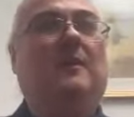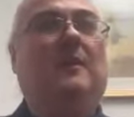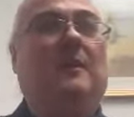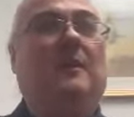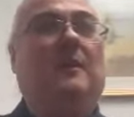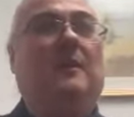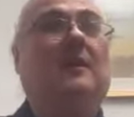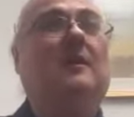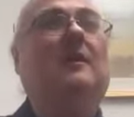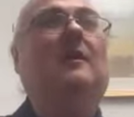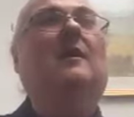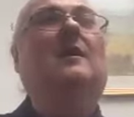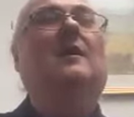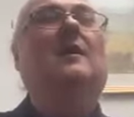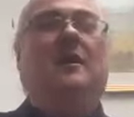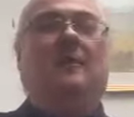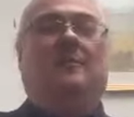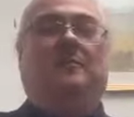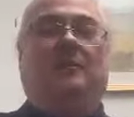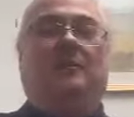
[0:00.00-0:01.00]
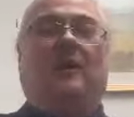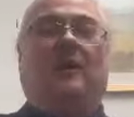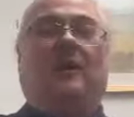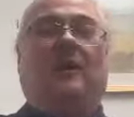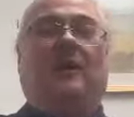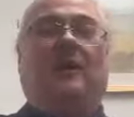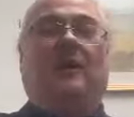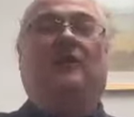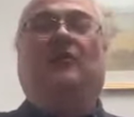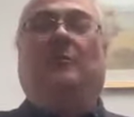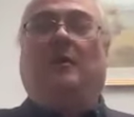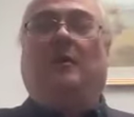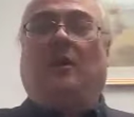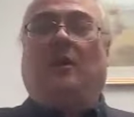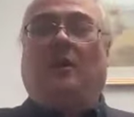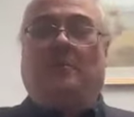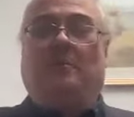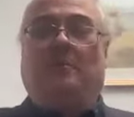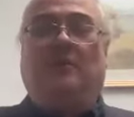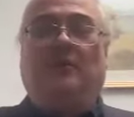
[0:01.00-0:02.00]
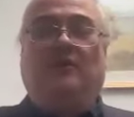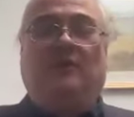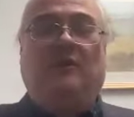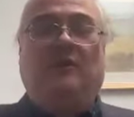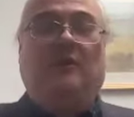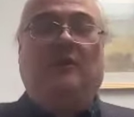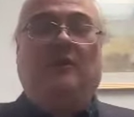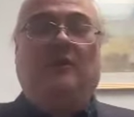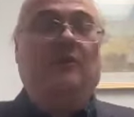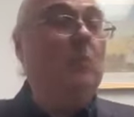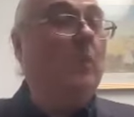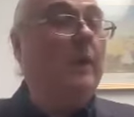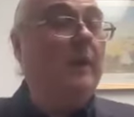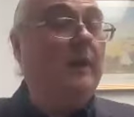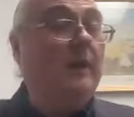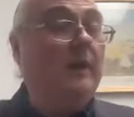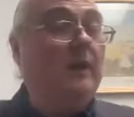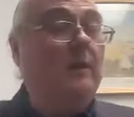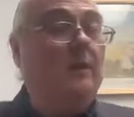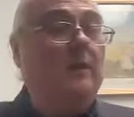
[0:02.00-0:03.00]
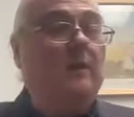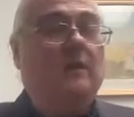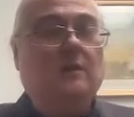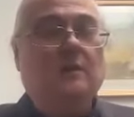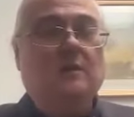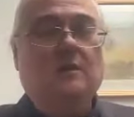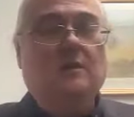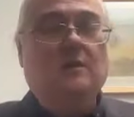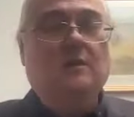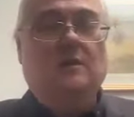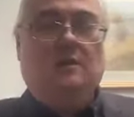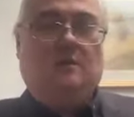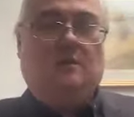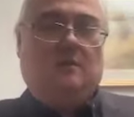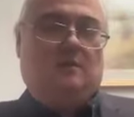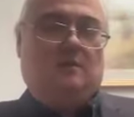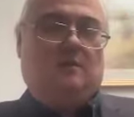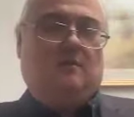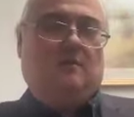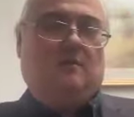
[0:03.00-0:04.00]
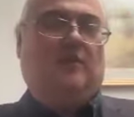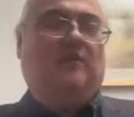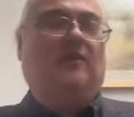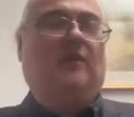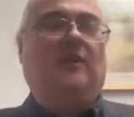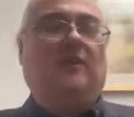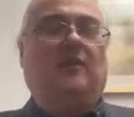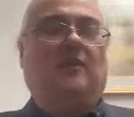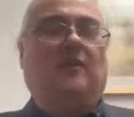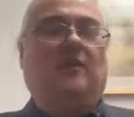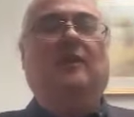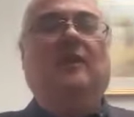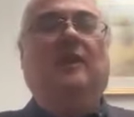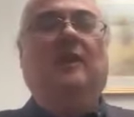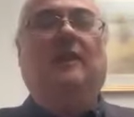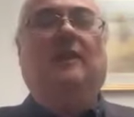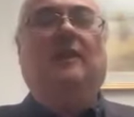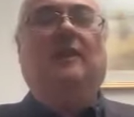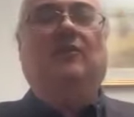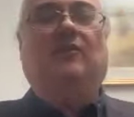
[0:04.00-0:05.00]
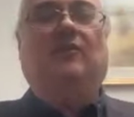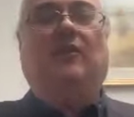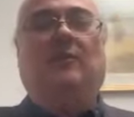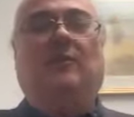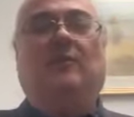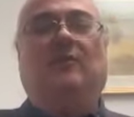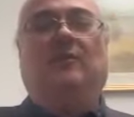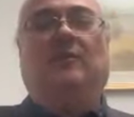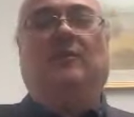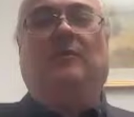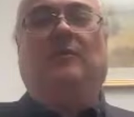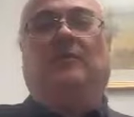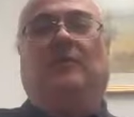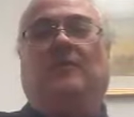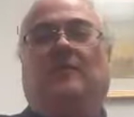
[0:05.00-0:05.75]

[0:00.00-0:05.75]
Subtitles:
be applied to pop music as well, particularly in terms of